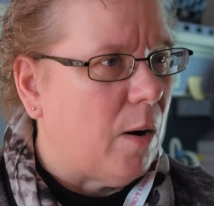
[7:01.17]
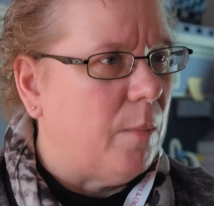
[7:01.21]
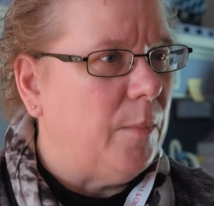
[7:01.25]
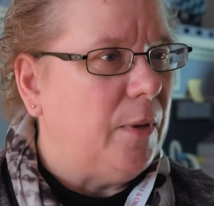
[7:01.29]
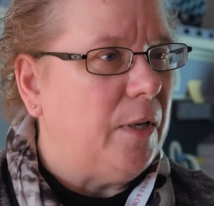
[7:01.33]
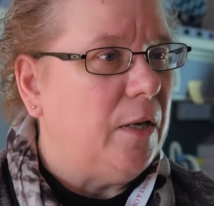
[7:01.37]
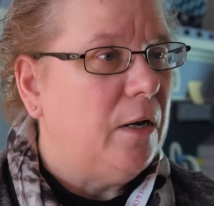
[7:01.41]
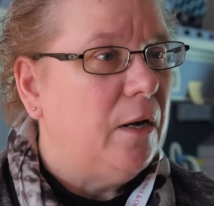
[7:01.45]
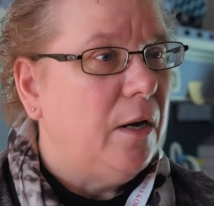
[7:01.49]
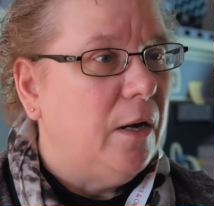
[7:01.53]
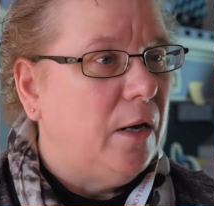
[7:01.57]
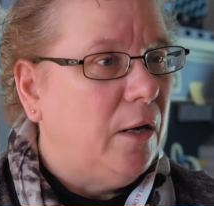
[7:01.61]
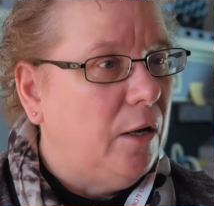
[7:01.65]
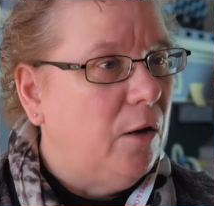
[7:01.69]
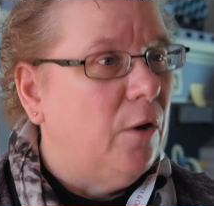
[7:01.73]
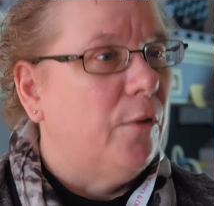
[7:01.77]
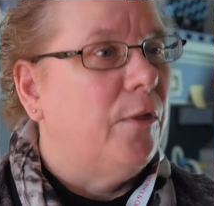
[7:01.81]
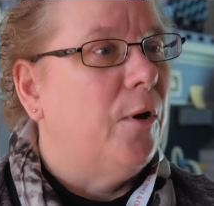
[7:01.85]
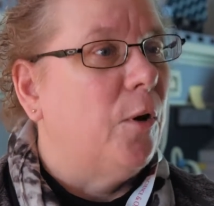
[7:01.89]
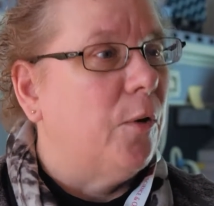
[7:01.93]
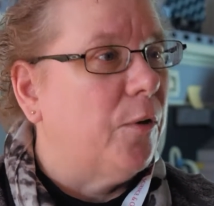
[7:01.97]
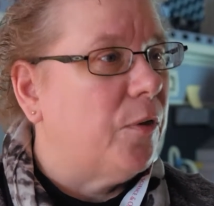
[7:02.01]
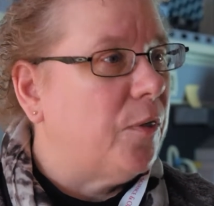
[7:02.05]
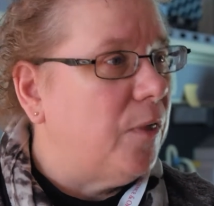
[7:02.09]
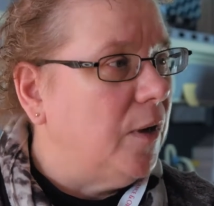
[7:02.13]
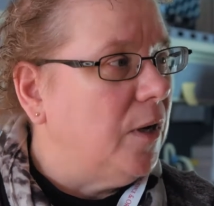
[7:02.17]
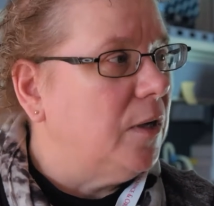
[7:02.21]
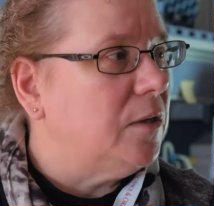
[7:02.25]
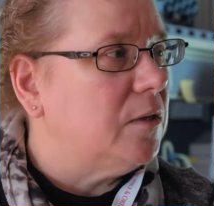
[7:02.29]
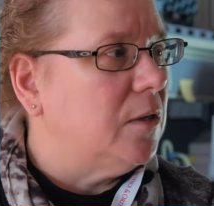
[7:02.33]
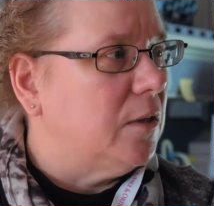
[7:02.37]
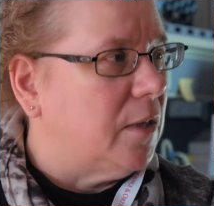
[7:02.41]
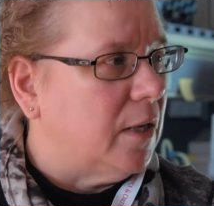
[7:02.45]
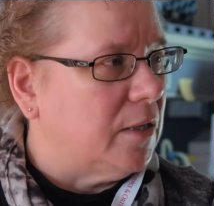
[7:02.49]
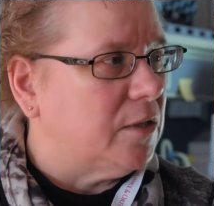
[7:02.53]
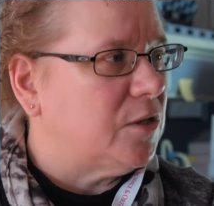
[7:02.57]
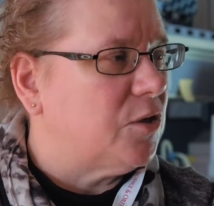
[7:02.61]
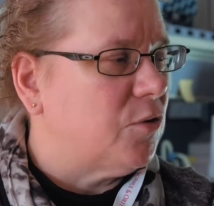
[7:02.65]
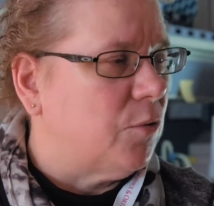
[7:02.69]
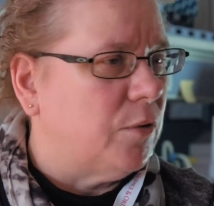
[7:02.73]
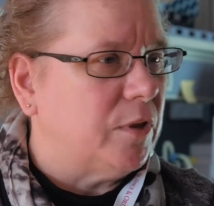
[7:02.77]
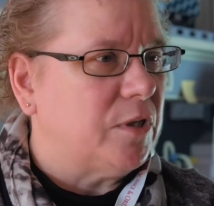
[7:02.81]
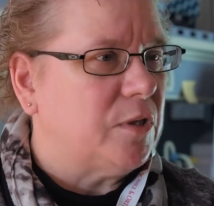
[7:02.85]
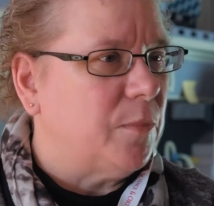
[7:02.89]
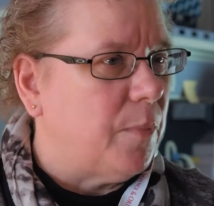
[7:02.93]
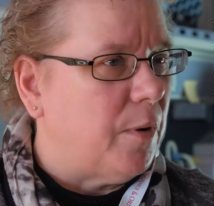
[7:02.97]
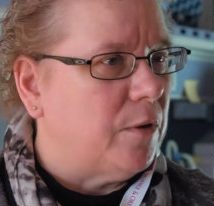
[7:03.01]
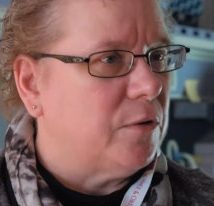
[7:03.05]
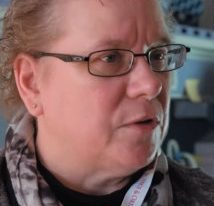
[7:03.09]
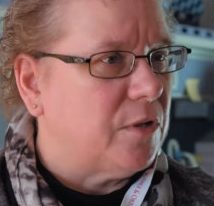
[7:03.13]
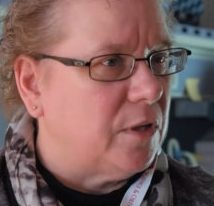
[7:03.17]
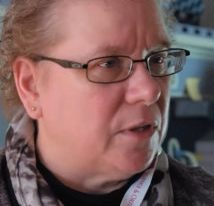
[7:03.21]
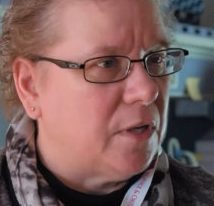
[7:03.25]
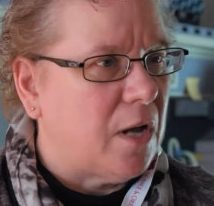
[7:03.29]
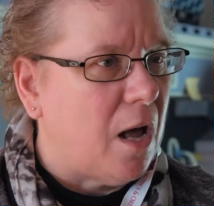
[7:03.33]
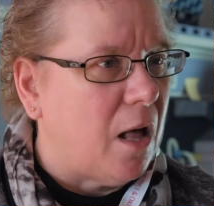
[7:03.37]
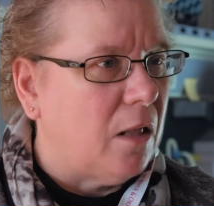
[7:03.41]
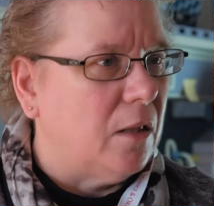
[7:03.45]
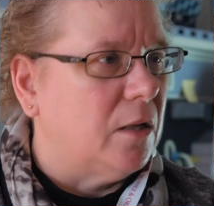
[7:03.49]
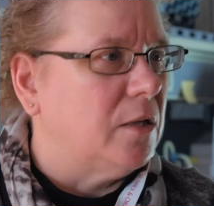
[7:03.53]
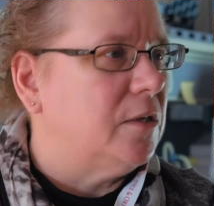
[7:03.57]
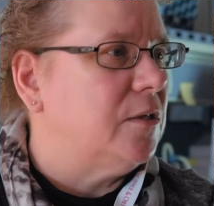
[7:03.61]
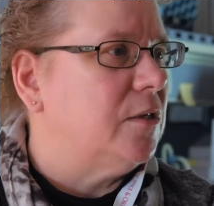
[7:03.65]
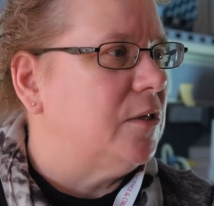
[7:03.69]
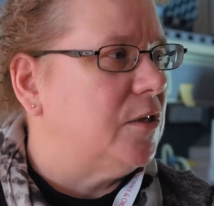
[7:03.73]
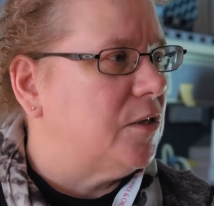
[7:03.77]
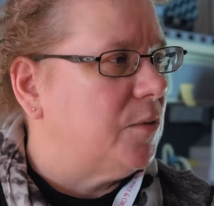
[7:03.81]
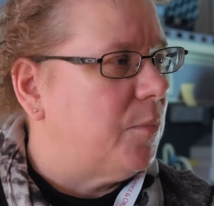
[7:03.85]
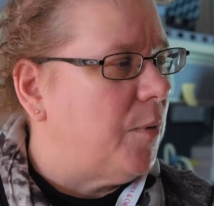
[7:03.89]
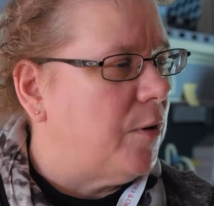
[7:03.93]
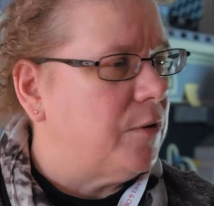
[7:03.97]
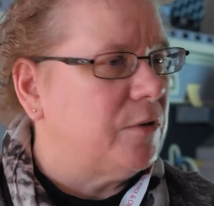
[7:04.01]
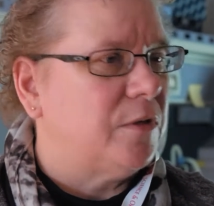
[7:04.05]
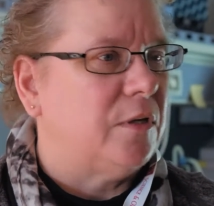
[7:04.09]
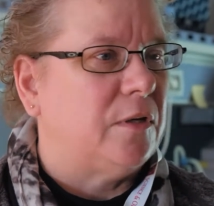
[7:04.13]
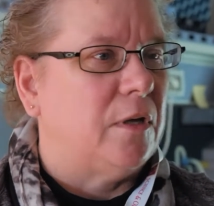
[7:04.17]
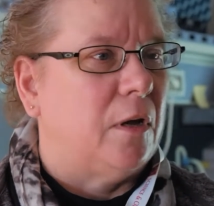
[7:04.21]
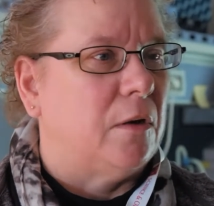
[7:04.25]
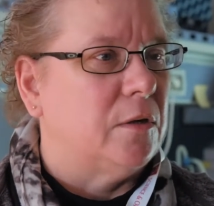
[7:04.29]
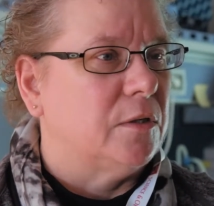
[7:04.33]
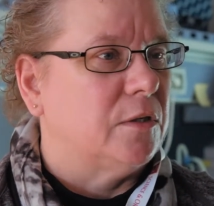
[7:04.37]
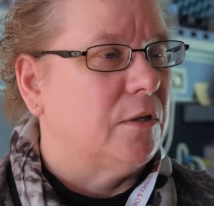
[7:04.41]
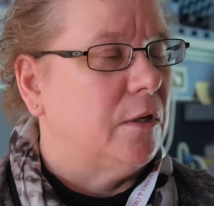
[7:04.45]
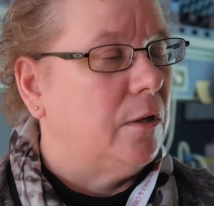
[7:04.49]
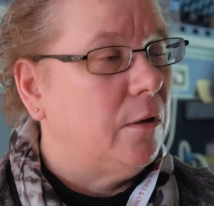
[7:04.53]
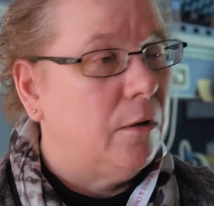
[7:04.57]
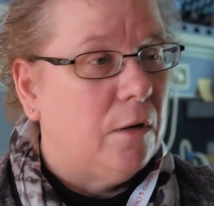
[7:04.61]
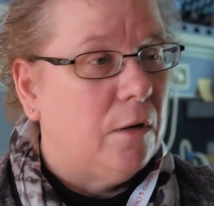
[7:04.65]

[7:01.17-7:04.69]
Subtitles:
I mean, you know, there are things that story's supposed to tell us. It's supposed to tell us that